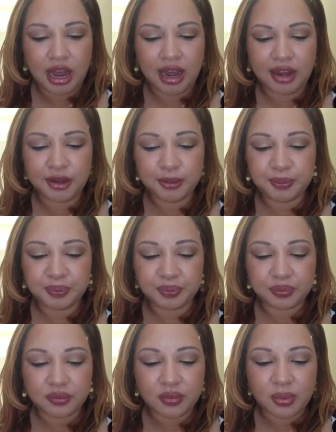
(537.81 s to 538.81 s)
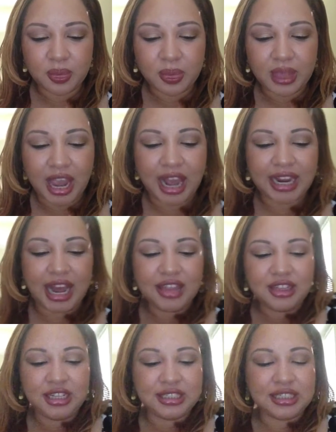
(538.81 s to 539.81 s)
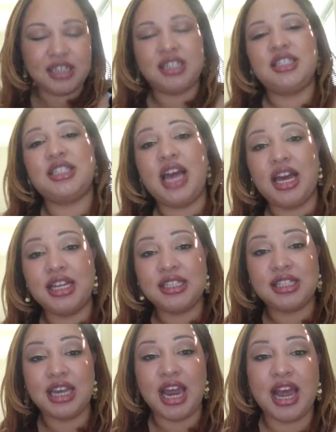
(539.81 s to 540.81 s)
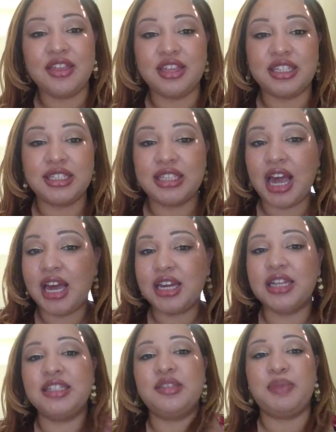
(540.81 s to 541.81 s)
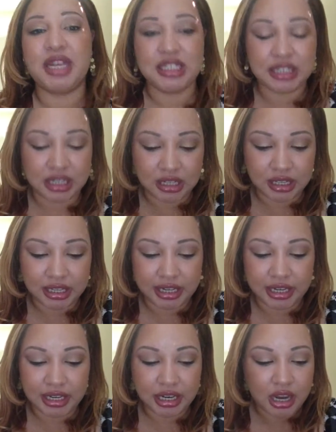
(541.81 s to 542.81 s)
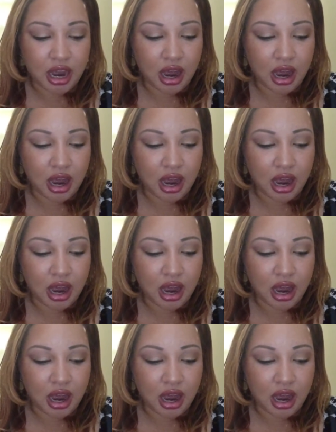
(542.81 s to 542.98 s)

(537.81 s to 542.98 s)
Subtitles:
I got these in a set, and the set is basically